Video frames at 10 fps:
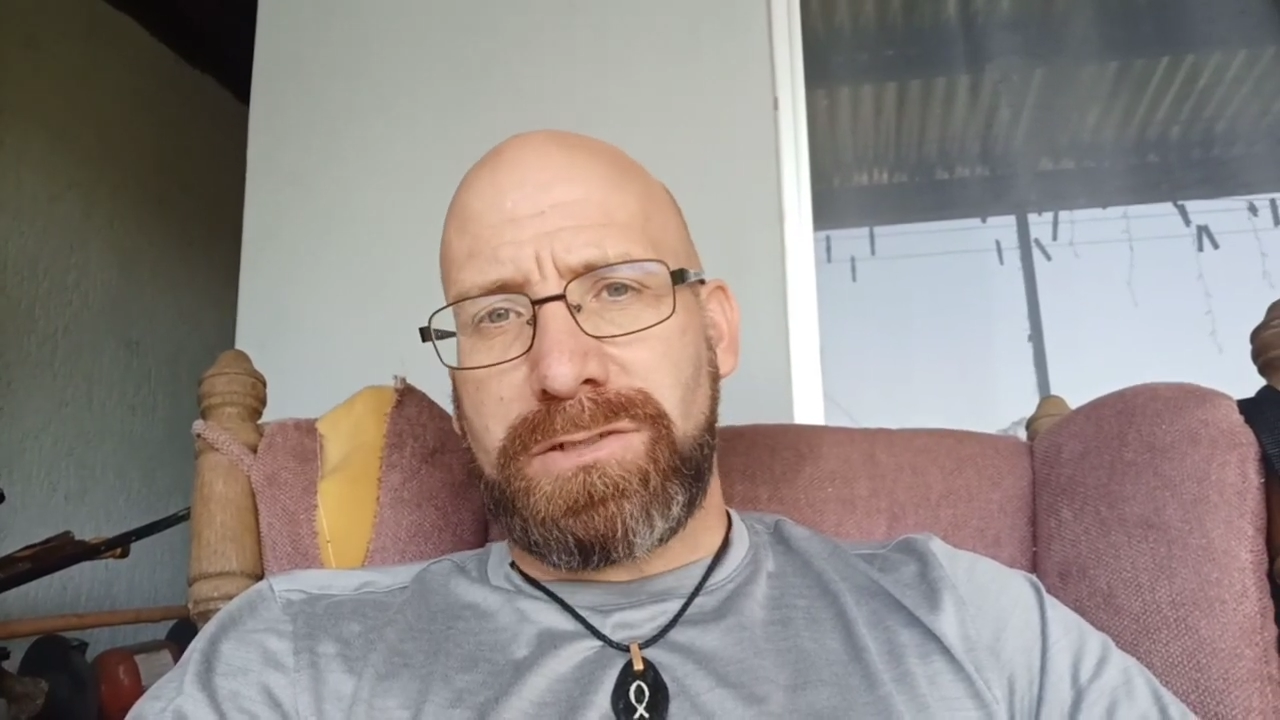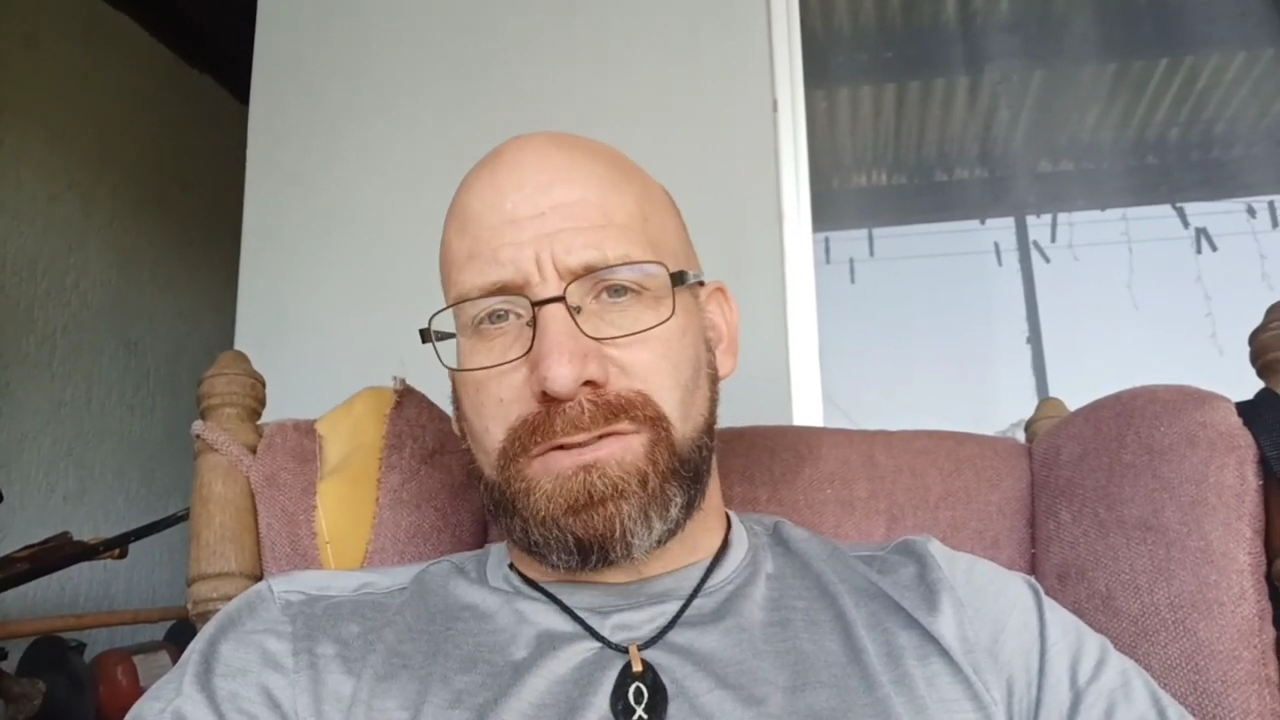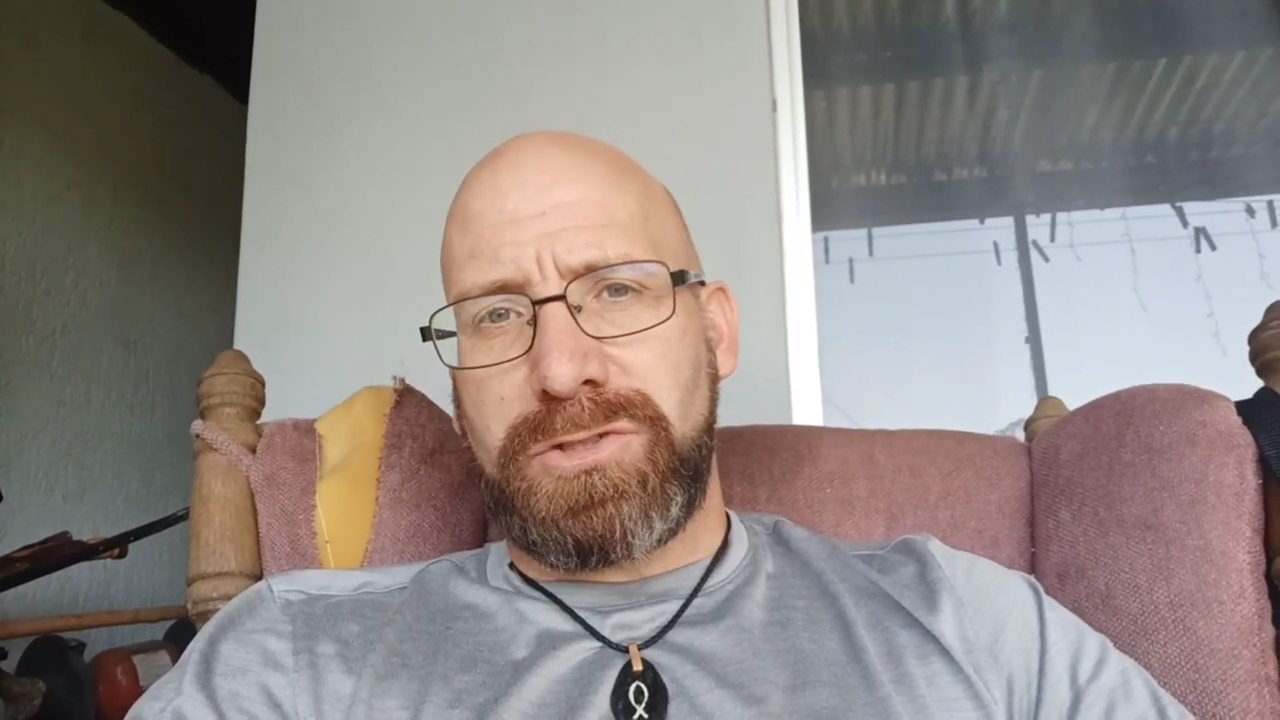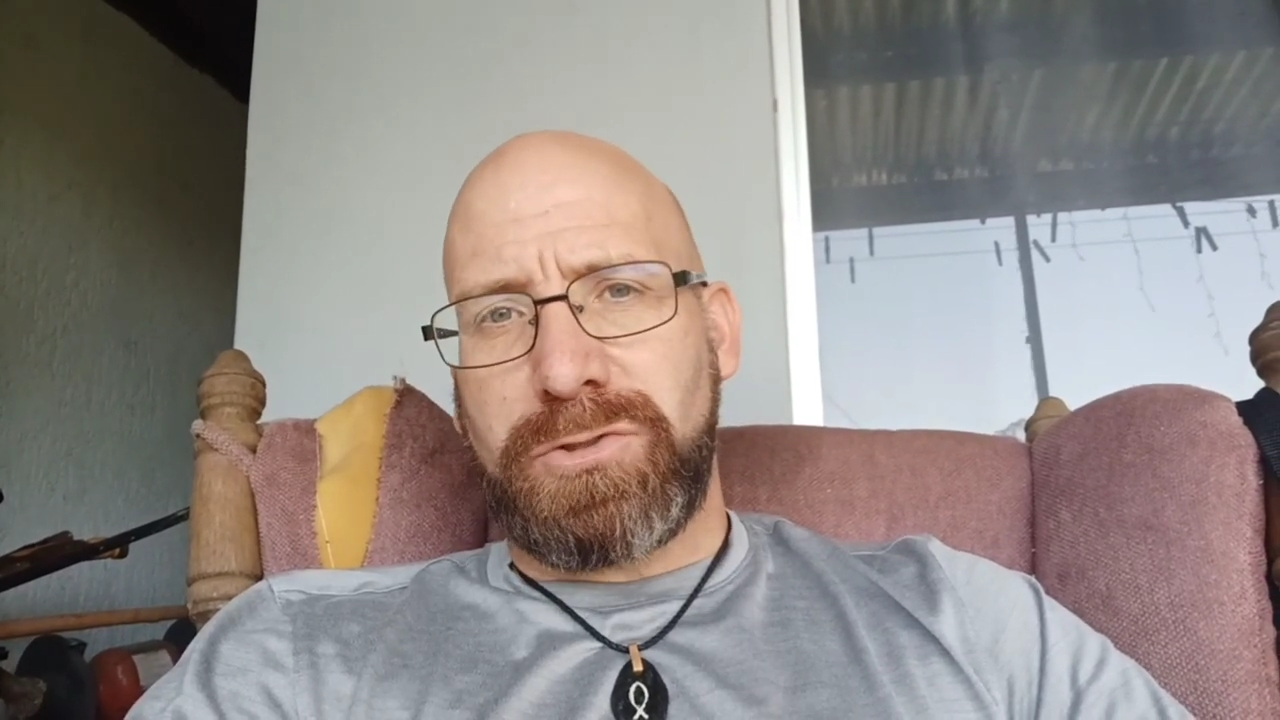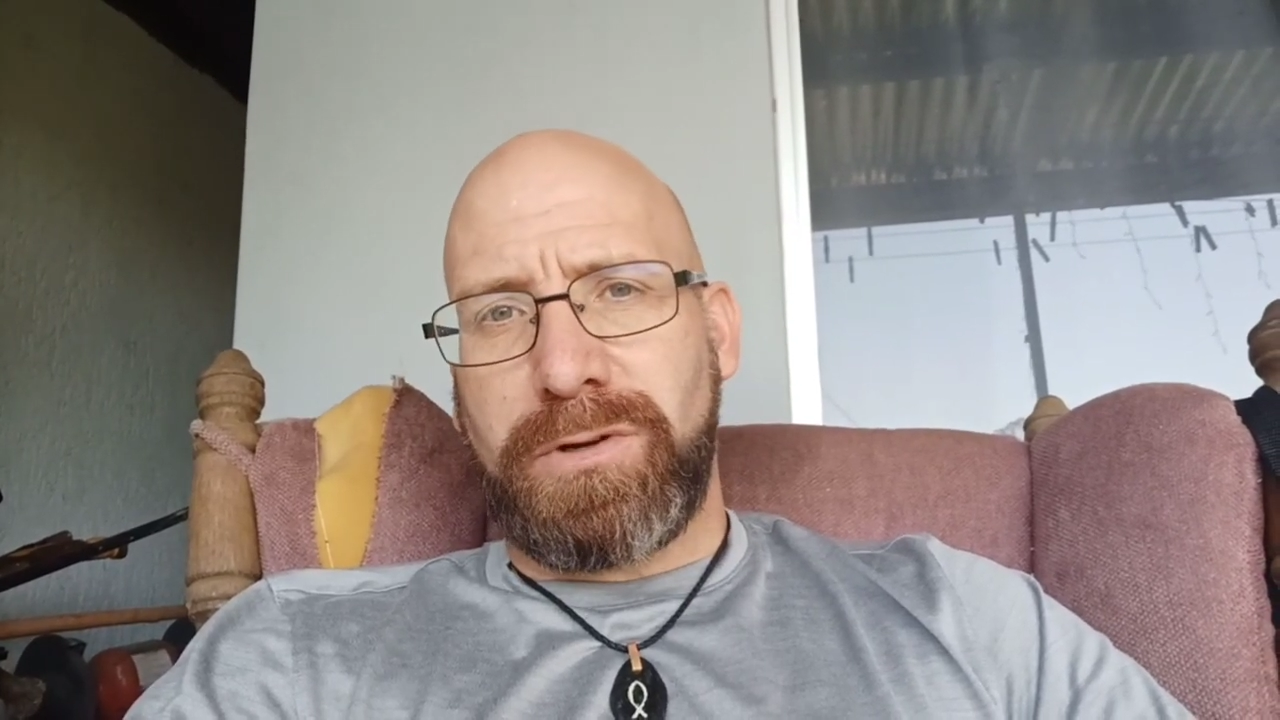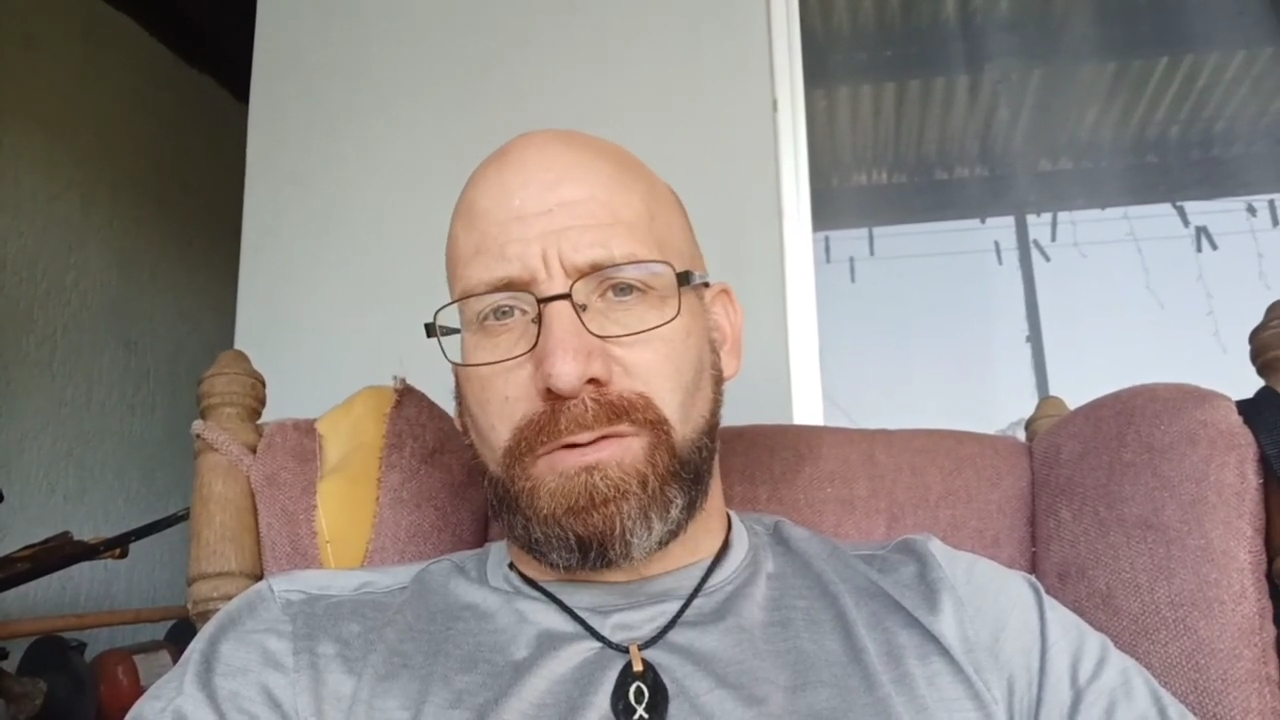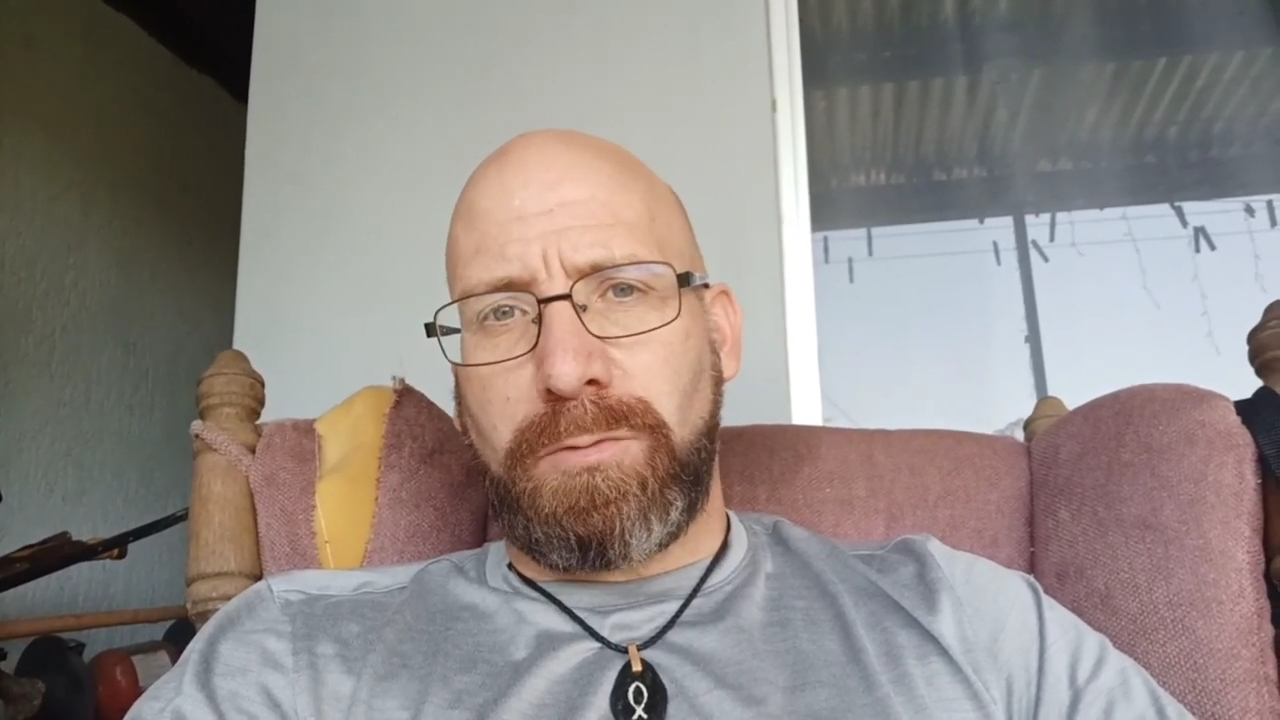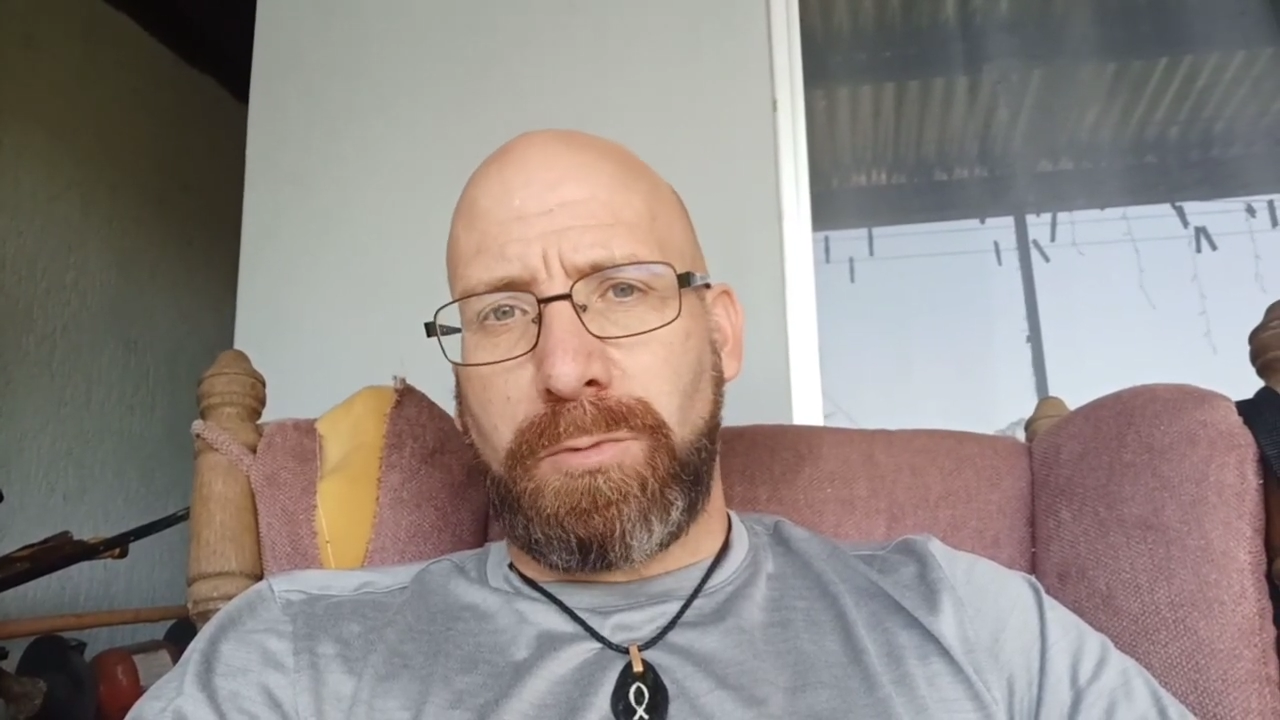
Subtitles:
are enjoying what we're